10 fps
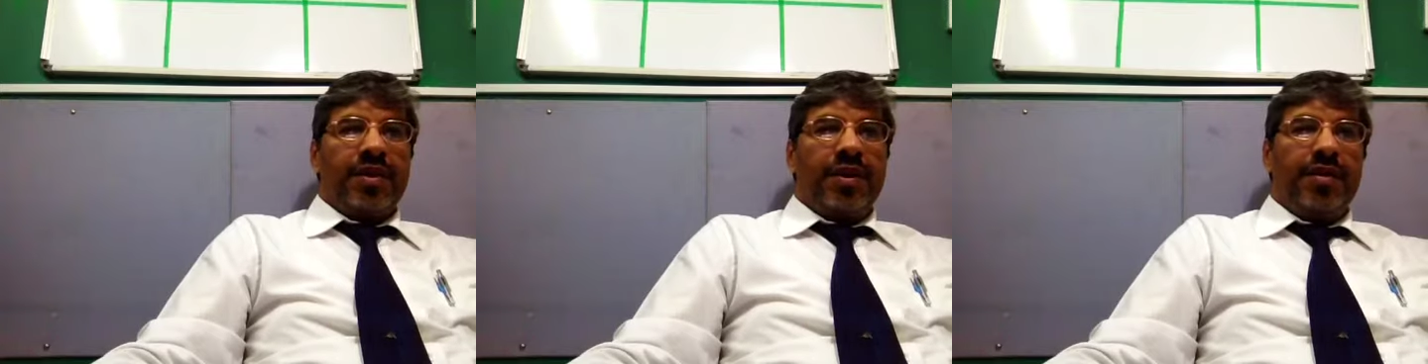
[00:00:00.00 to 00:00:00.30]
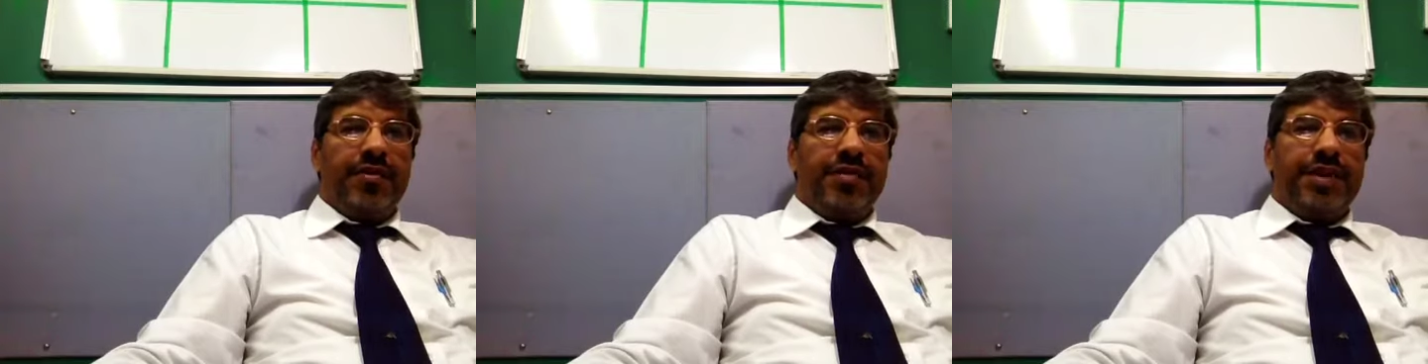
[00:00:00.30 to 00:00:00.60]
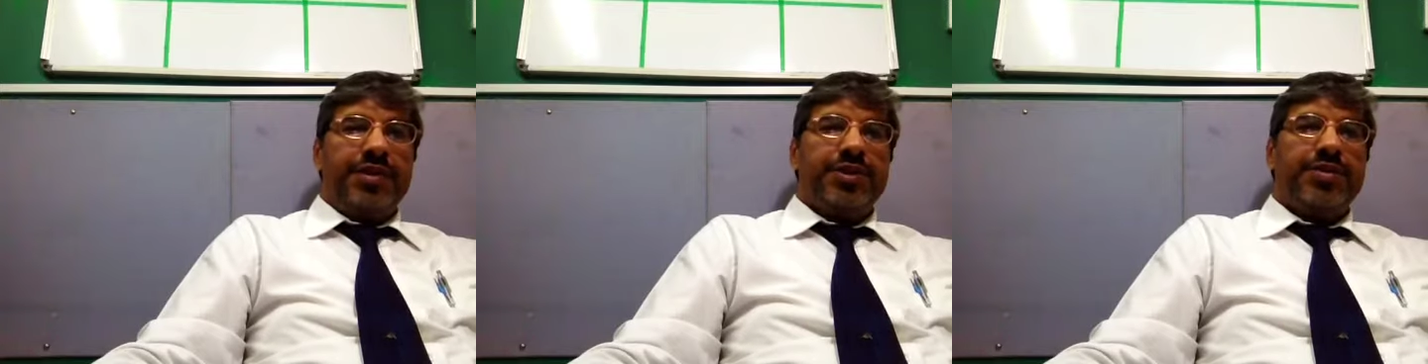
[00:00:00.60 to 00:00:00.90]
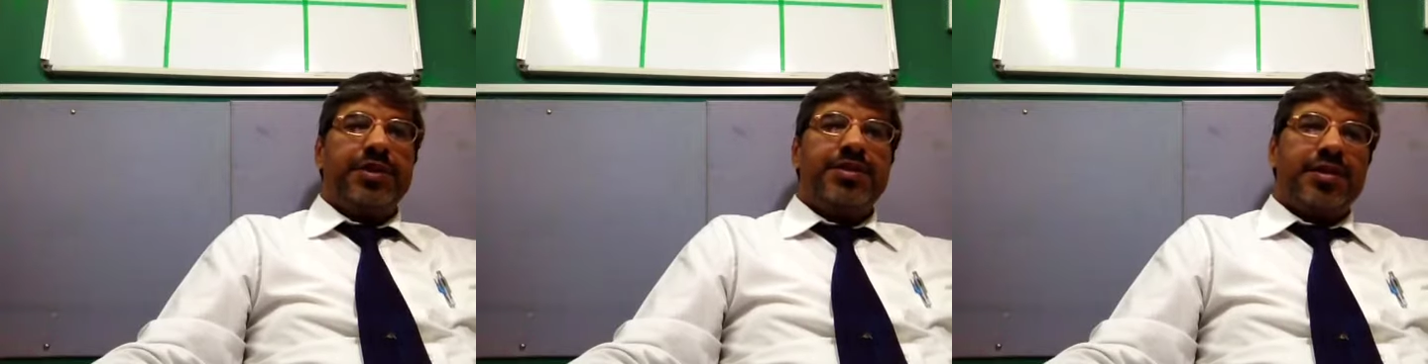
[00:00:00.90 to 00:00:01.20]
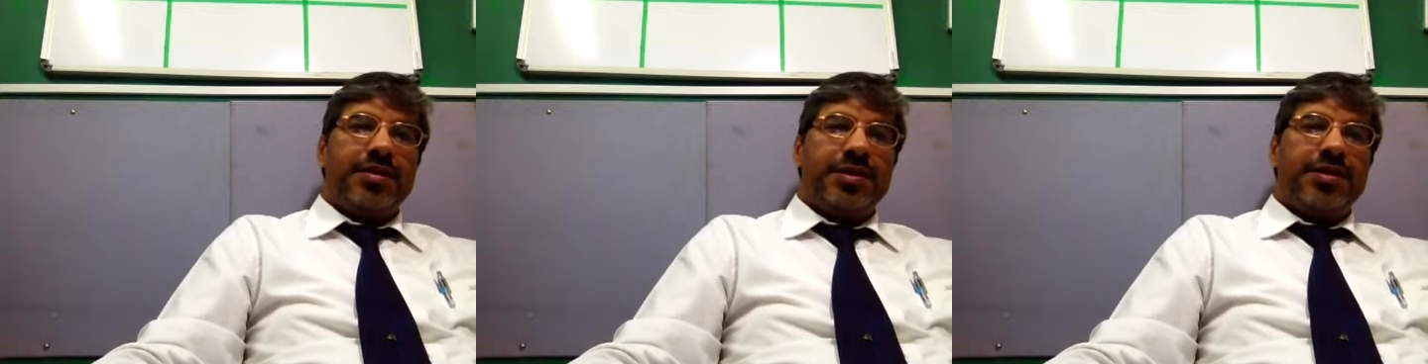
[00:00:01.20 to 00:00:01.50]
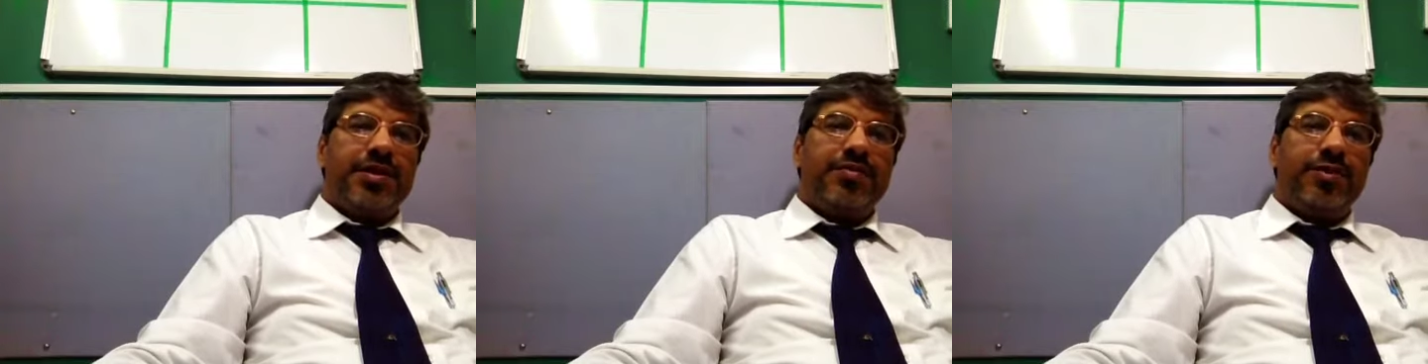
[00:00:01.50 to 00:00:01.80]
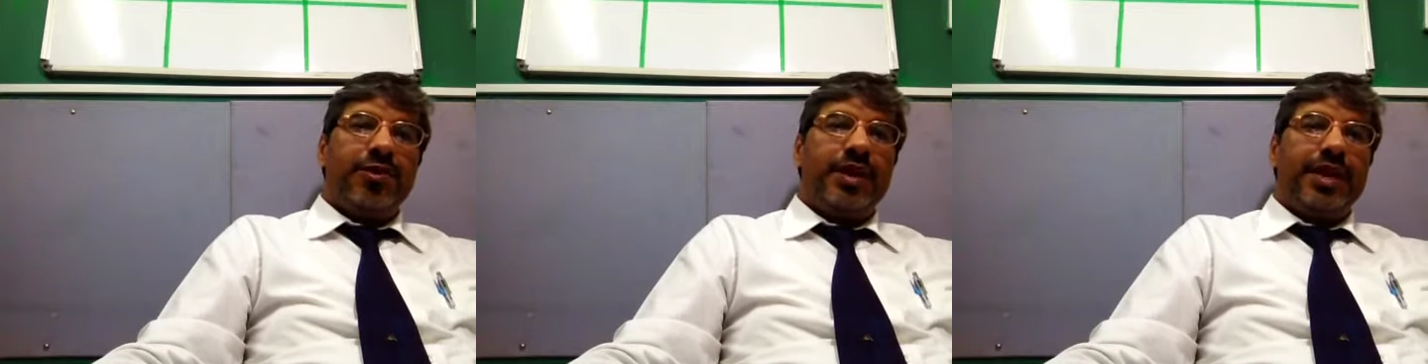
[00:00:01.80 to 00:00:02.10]
How we will ensure the security of
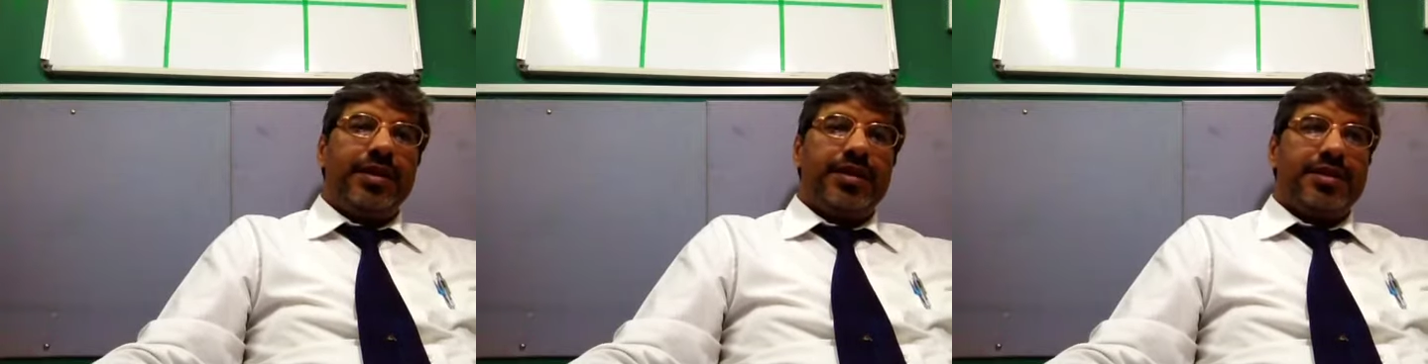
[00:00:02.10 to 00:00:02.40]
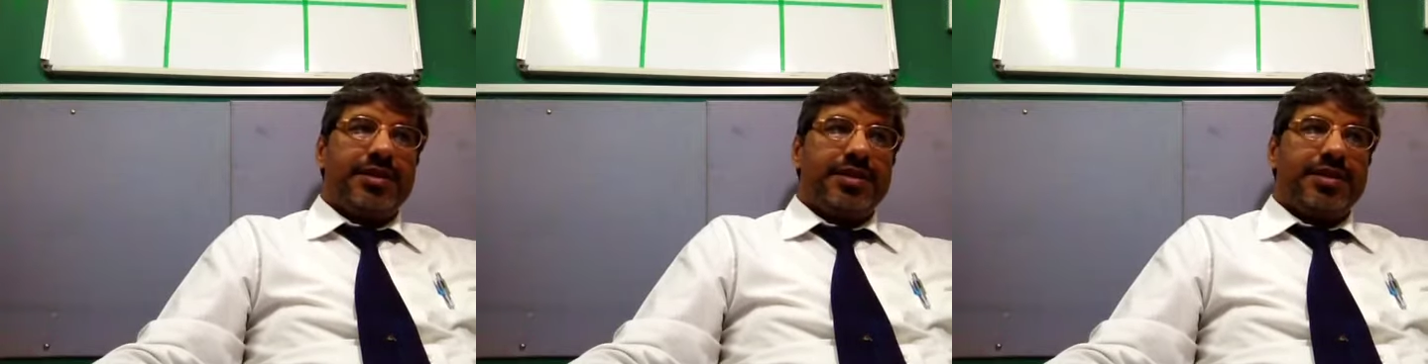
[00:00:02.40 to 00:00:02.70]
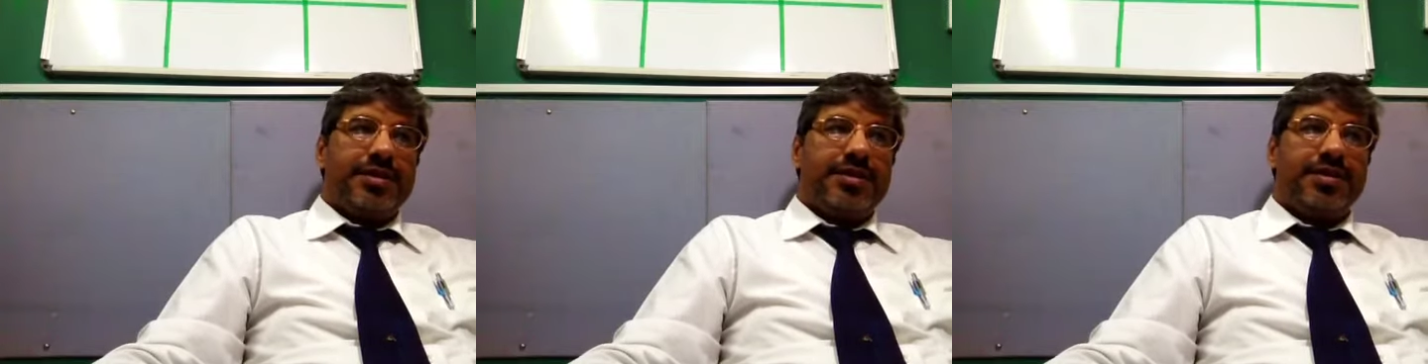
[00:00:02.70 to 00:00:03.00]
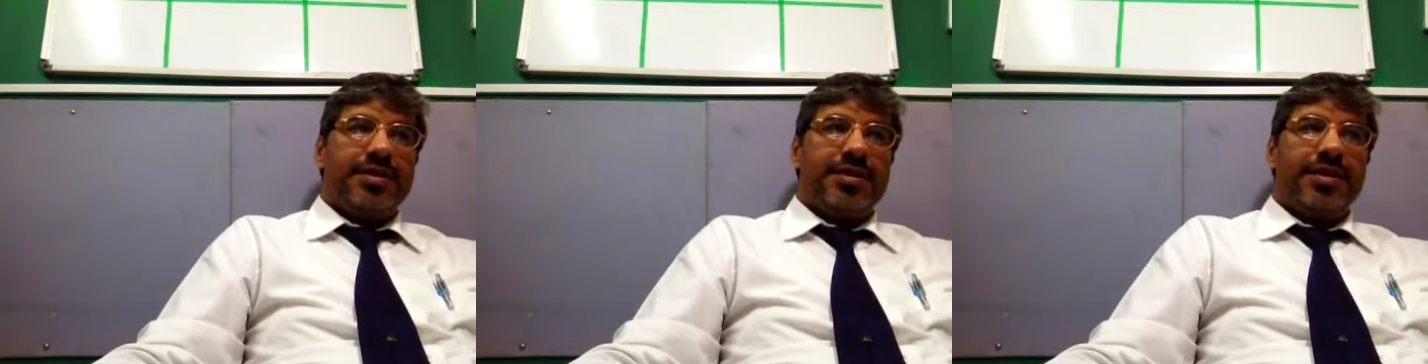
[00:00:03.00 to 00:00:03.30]
online transactions?